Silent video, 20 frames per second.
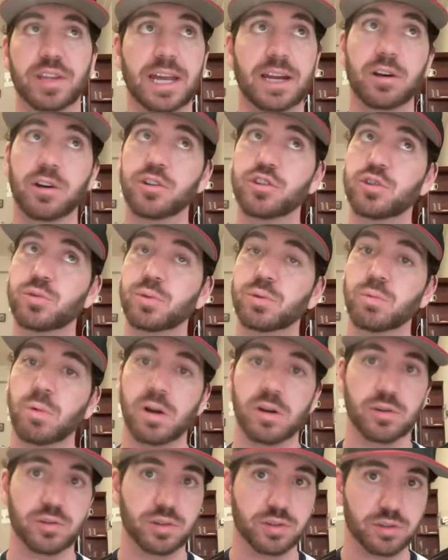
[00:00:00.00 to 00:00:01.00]
That hurts you with
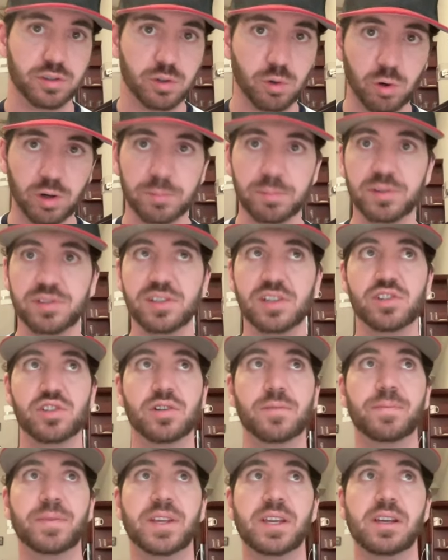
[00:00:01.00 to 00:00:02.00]
runners in scoring
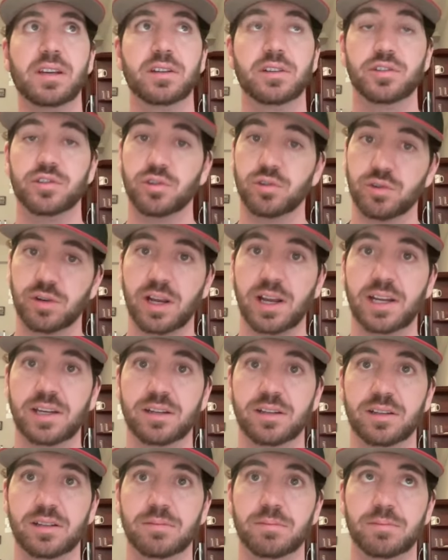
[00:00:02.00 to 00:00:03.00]
position because you're
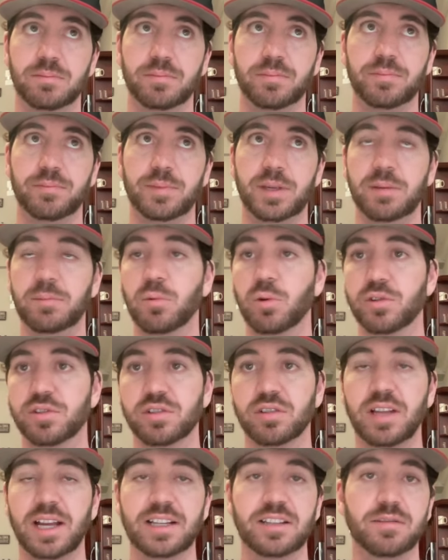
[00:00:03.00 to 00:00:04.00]
trying to be more
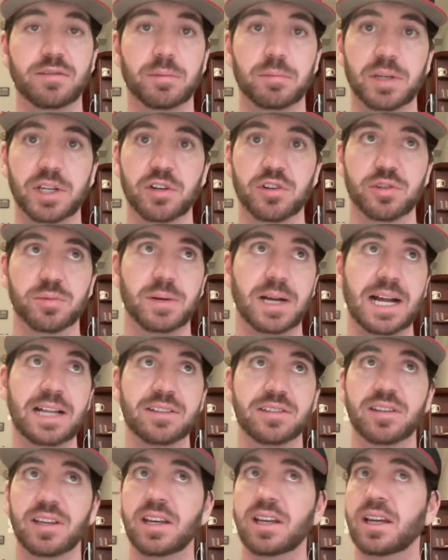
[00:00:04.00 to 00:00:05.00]
selective in bigger
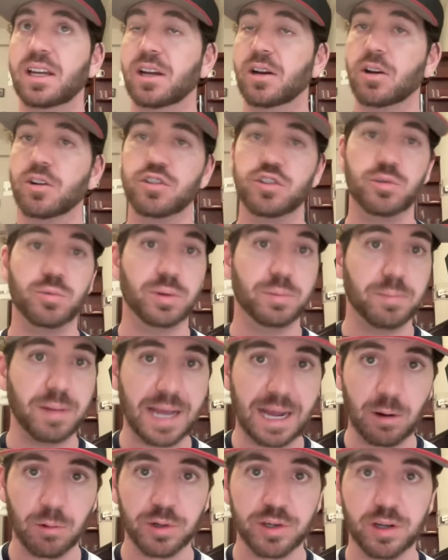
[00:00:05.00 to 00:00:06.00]
spots. It hurts you with
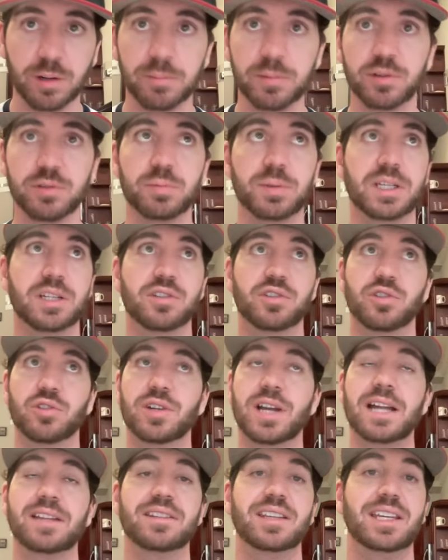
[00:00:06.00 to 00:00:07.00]
power numbers because you're
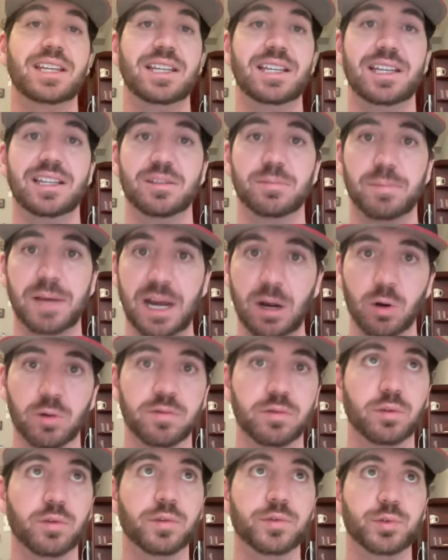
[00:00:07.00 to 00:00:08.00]
not taking as
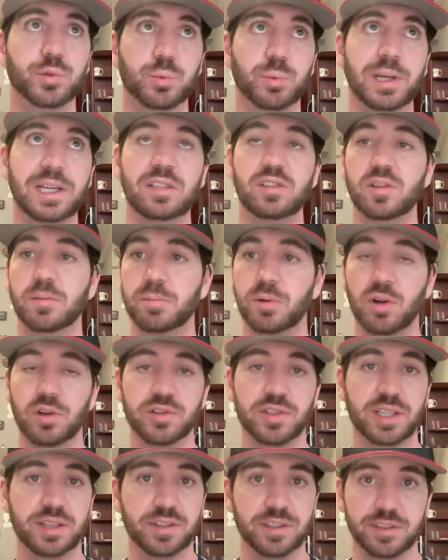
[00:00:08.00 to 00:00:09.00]
powerful of swings of
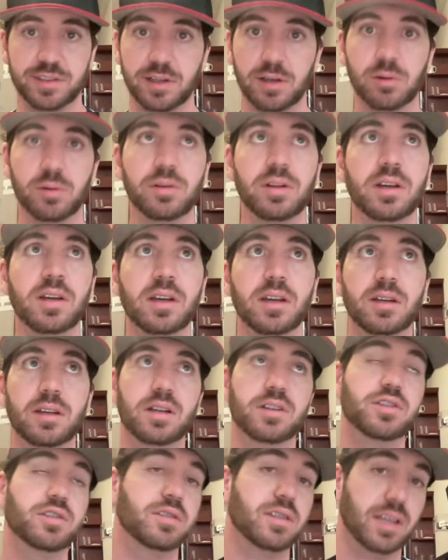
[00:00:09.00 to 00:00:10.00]
balls in the zone
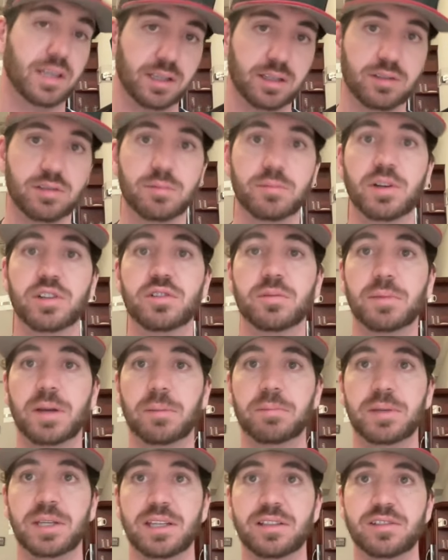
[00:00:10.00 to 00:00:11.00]
because you're thinking too much
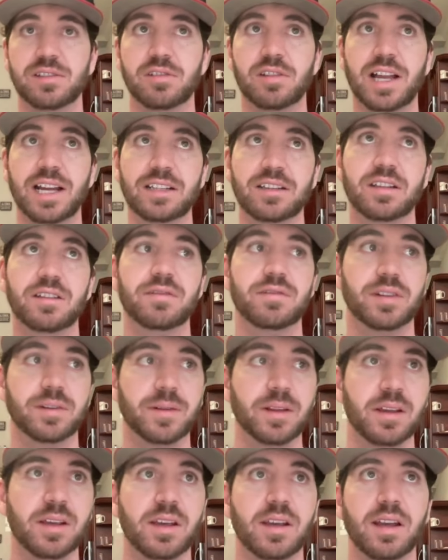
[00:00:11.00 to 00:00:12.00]
about being selective.
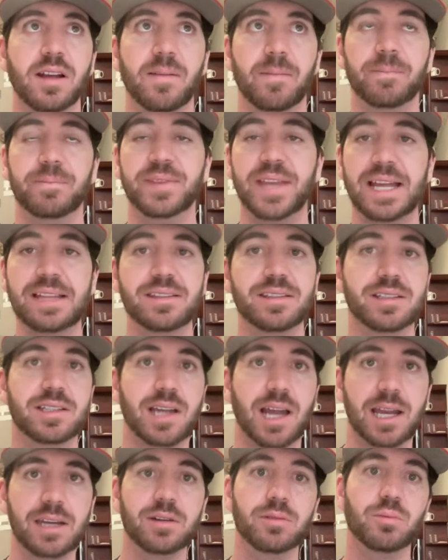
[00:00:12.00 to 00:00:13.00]
And that's
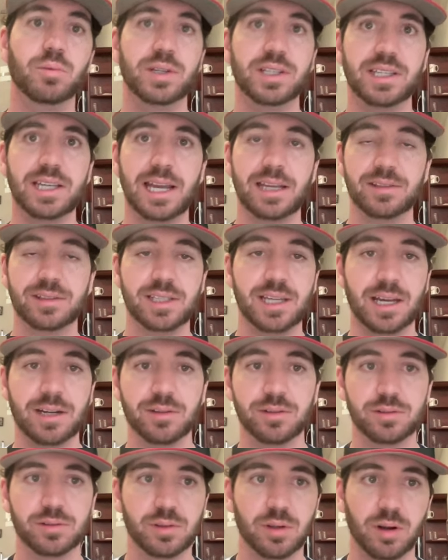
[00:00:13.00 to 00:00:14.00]
kind of what
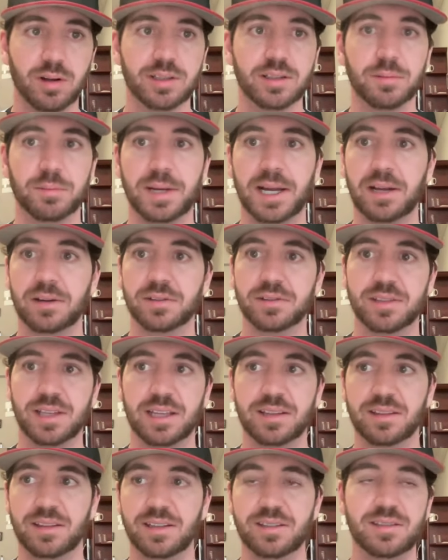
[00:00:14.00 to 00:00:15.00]
Castellanos talked about, is
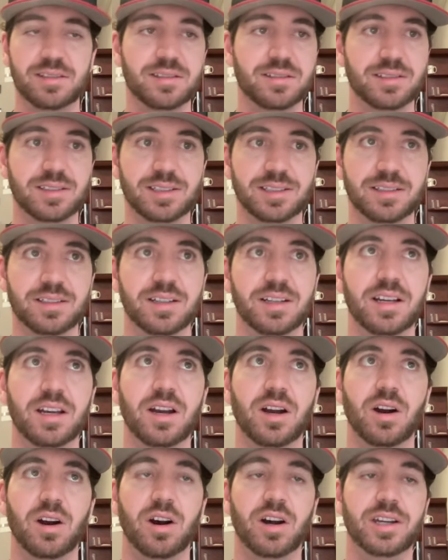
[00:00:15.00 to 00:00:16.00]
that this is an
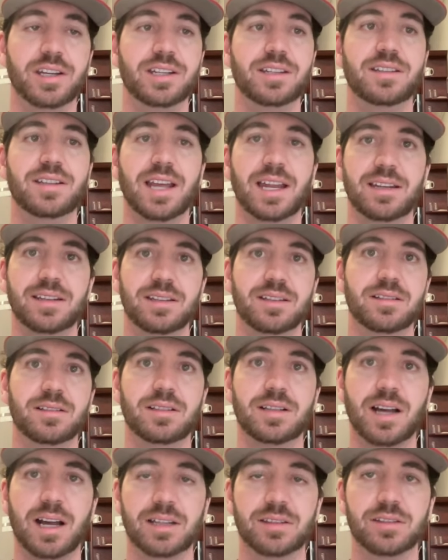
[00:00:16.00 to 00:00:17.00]

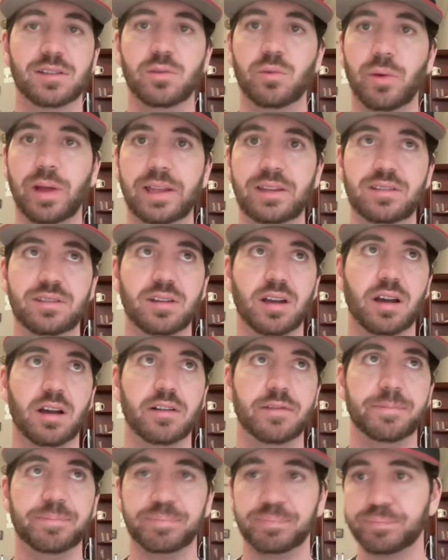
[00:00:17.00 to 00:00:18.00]
unintended consequence
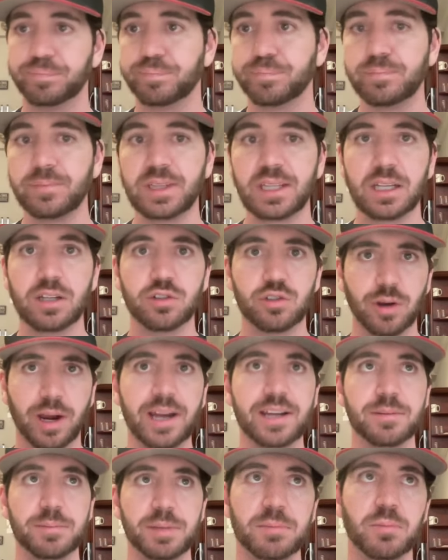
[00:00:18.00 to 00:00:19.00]
of
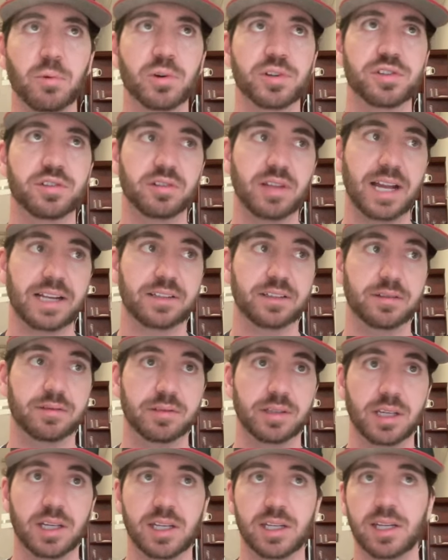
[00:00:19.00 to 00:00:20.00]
trying more
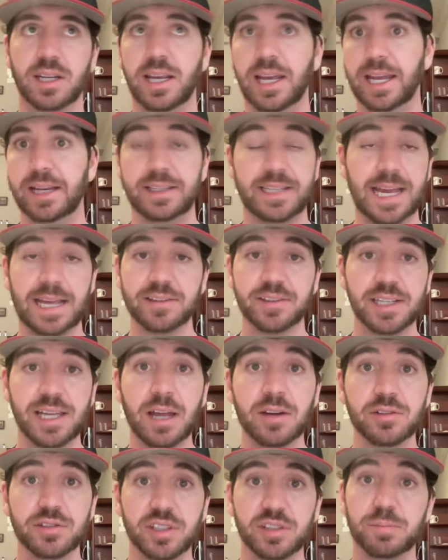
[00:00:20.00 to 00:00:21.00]
selective. And
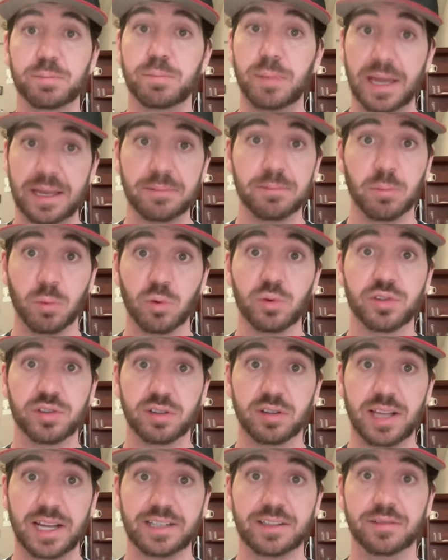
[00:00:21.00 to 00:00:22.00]
Castellanos has been more
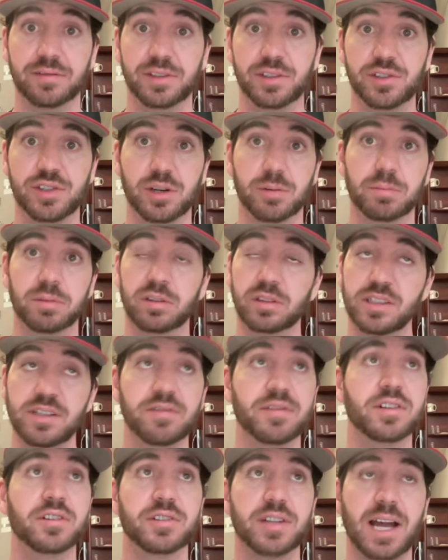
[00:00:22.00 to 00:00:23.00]
selective this year.
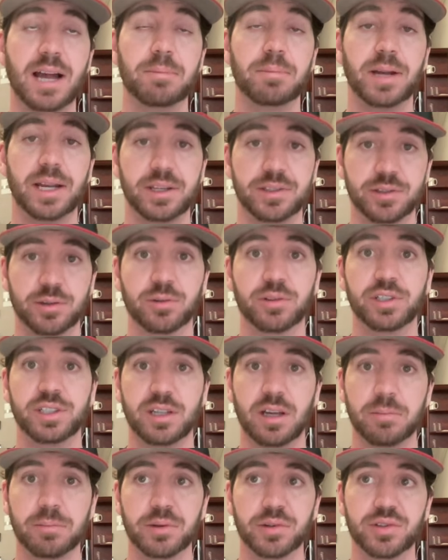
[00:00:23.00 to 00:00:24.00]
Believe it or not, by his early
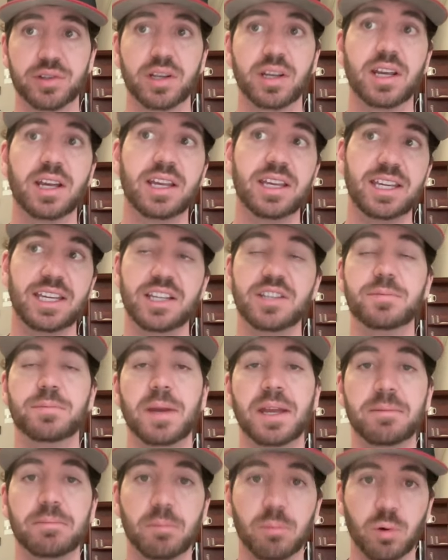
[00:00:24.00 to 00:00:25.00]
numbers, he has
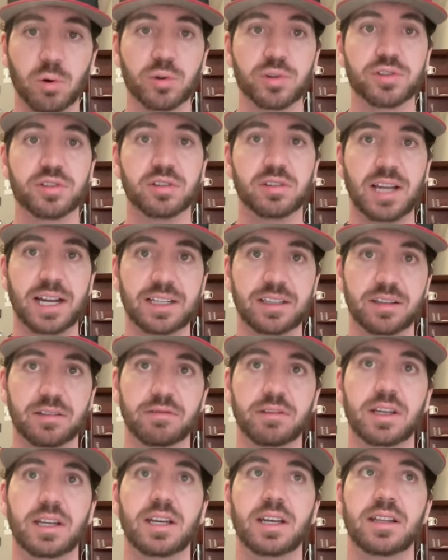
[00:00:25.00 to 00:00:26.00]
been more
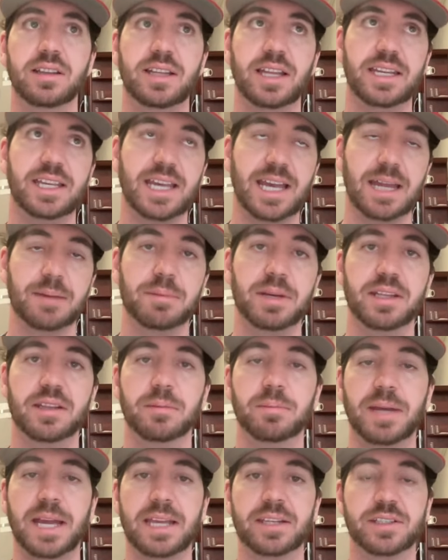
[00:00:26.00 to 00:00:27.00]
selective than he had been
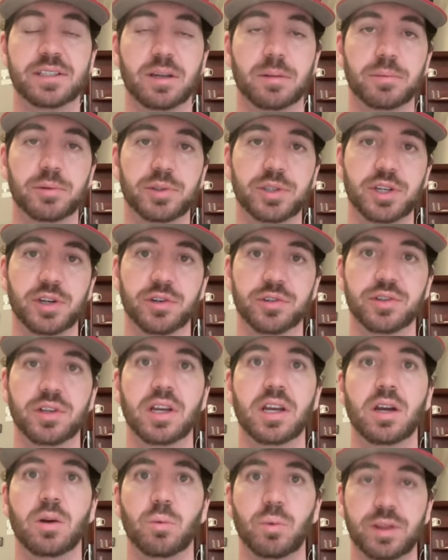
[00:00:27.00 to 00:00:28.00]
the past couple of years
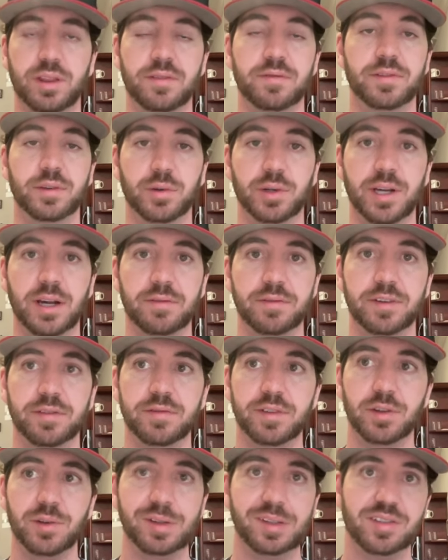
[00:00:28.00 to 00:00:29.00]
with the Philadelphia
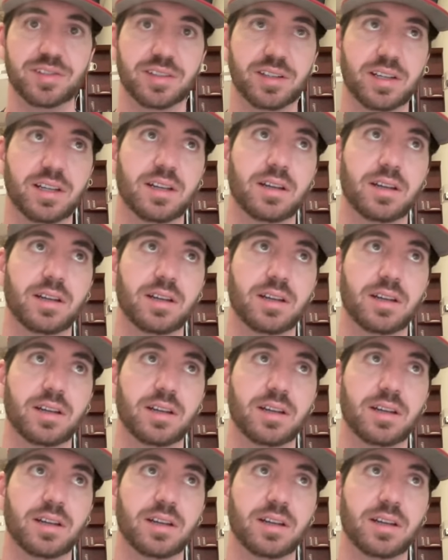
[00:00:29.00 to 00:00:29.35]
Phillies.